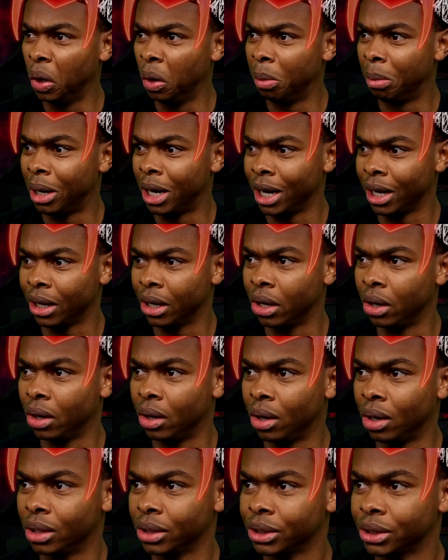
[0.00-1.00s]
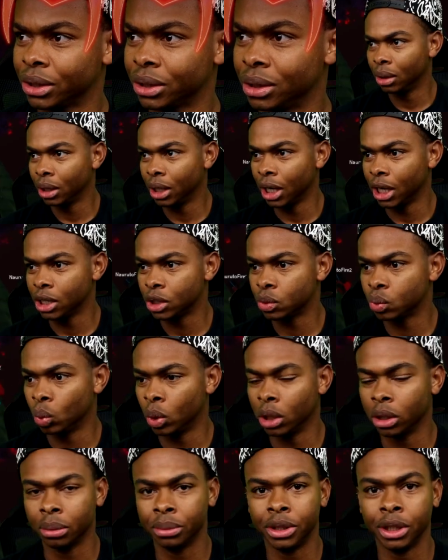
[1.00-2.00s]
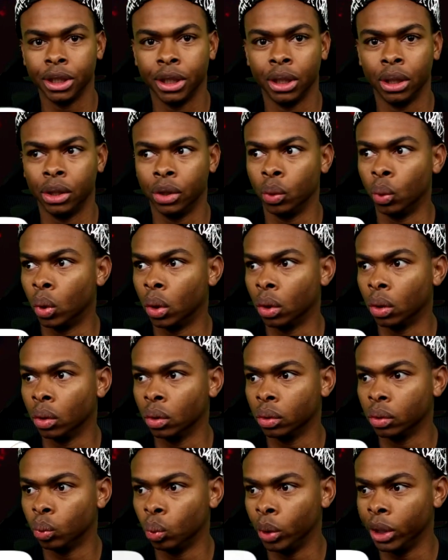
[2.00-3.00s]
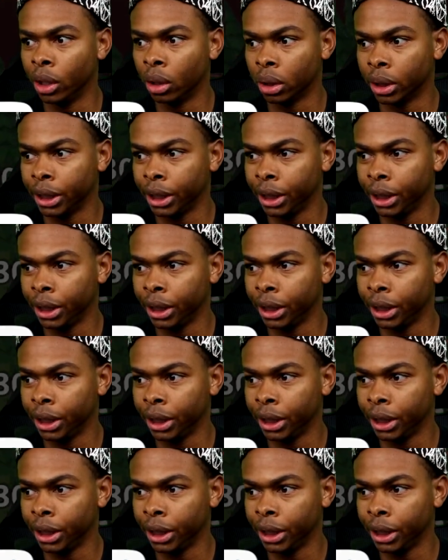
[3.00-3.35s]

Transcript: oh my gosh. Guys, welcome to the underworld. We are